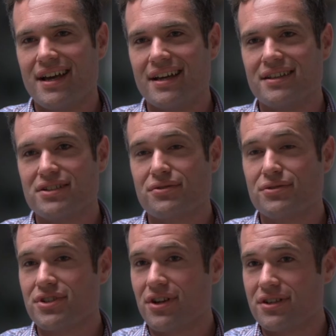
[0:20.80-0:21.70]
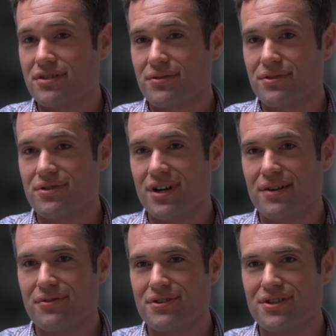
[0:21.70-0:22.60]
and the sonic
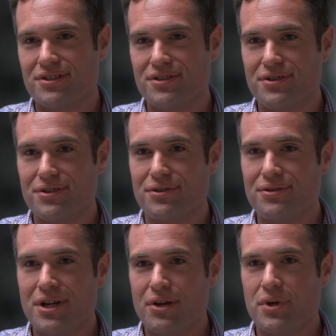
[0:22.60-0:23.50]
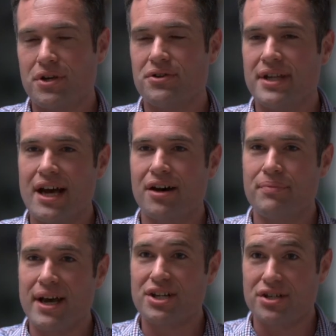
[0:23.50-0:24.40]
screwdriver in Doctor Who. We could now
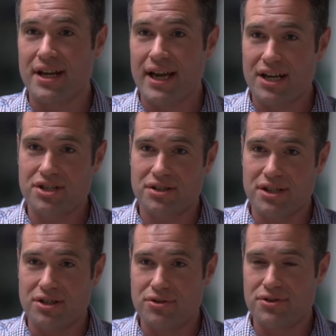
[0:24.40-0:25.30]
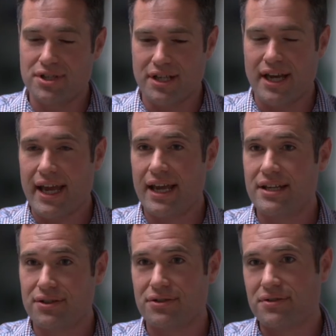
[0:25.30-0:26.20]
imagine actually using a
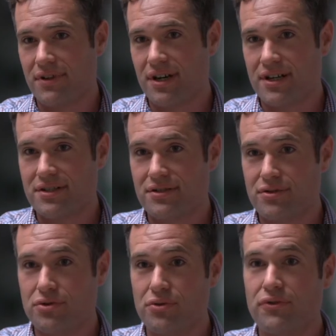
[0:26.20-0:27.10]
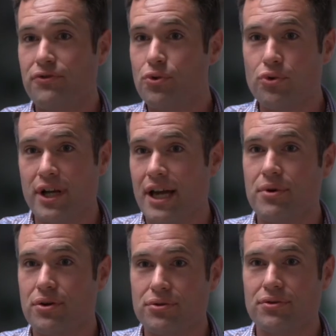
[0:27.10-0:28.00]
handheld device to do a full
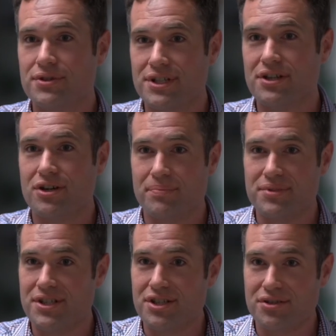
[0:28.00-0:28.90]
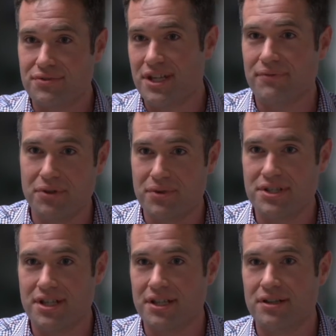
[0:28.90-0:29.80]
chemical decomposition of something we
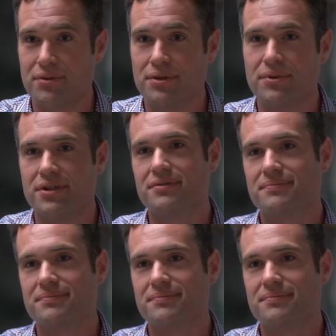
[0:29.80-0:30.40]
see in the real world.